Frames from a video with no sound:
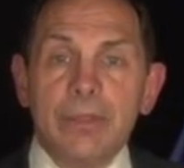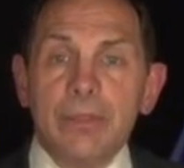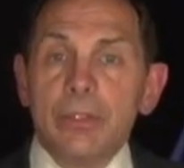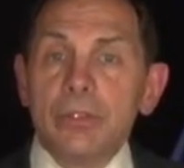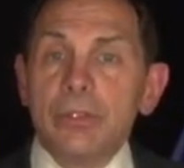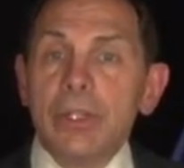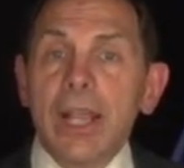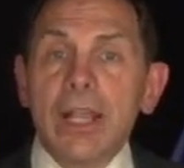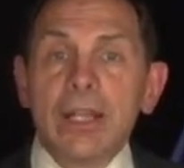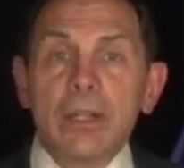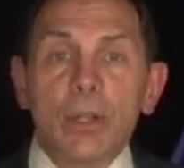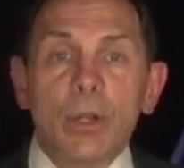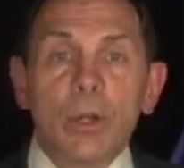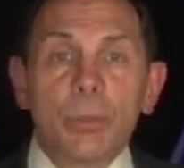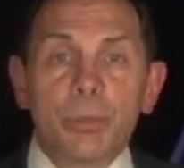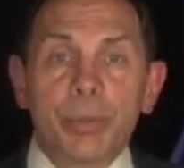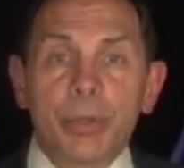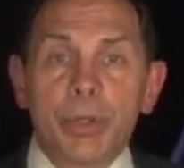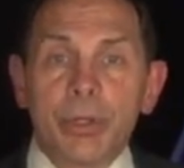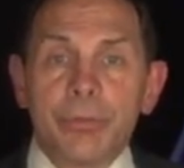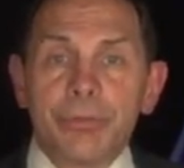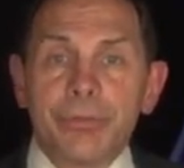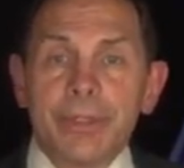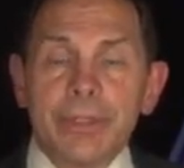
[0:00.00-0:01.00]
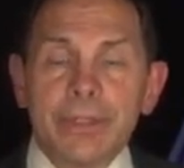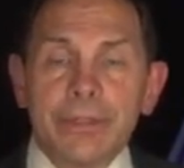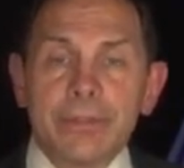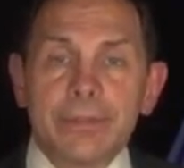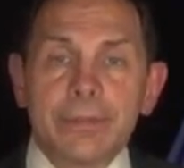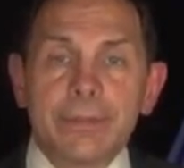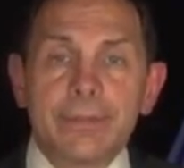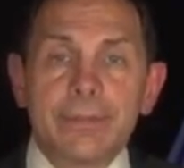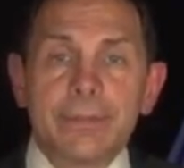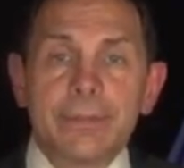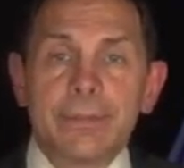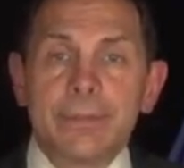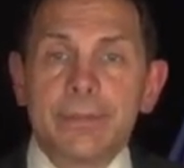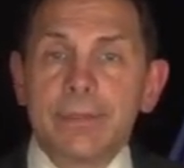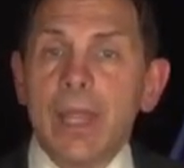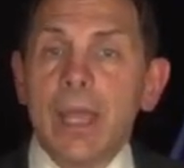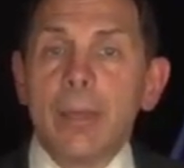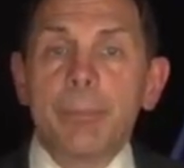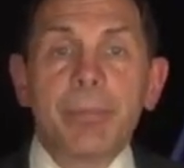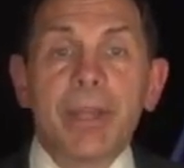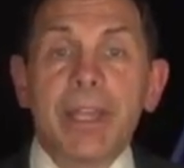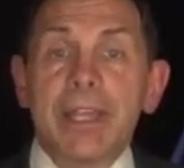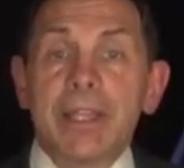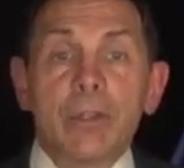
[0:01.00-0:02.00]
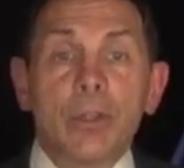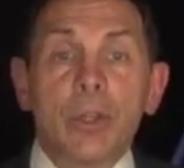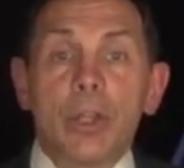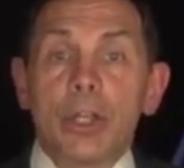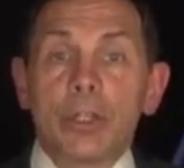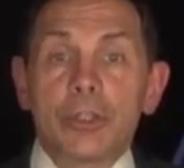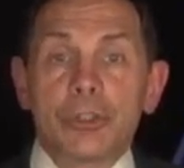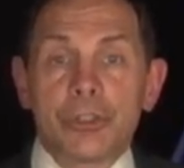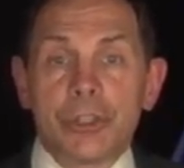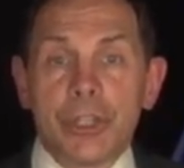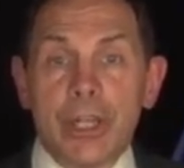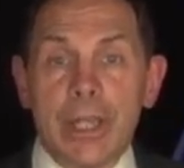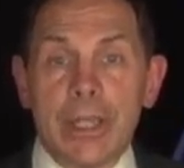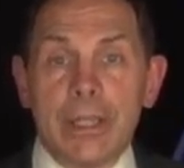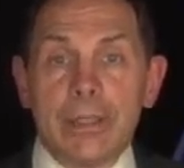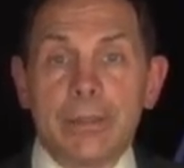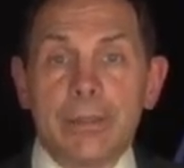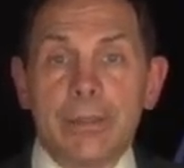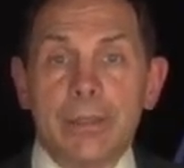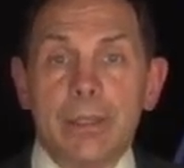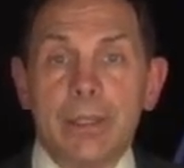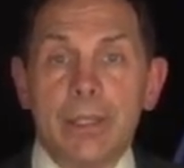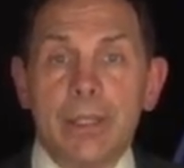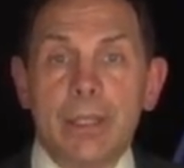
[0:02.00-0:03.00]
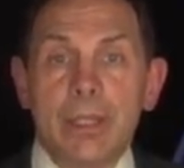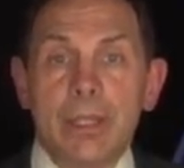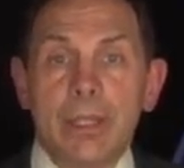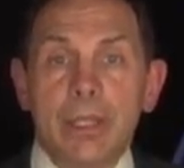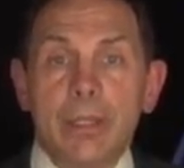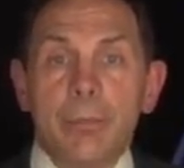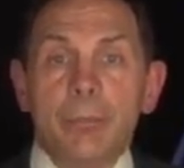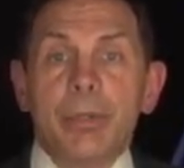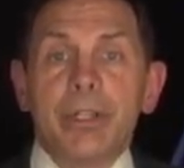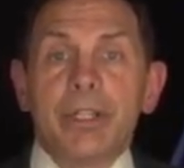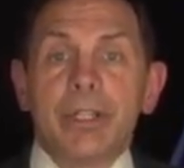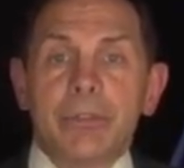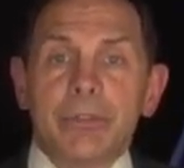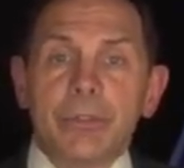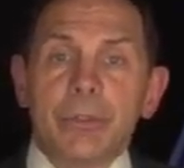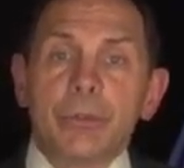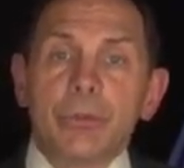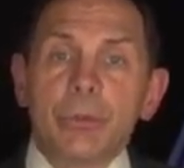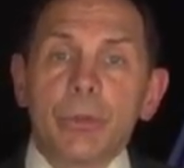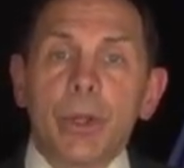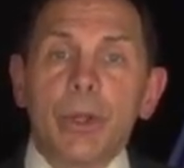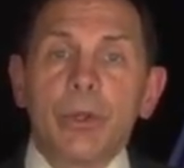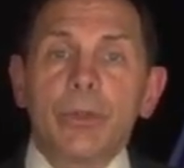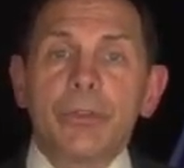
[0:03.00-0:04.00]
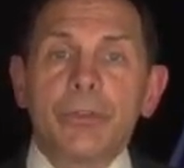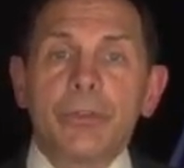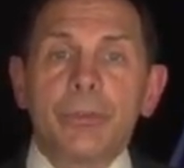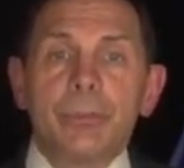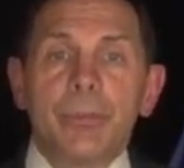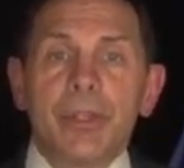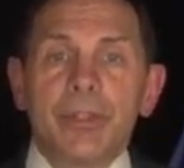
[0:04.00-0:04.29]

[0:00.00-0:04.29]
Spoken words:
They're not all perfect, not by a long shot, but it's a gross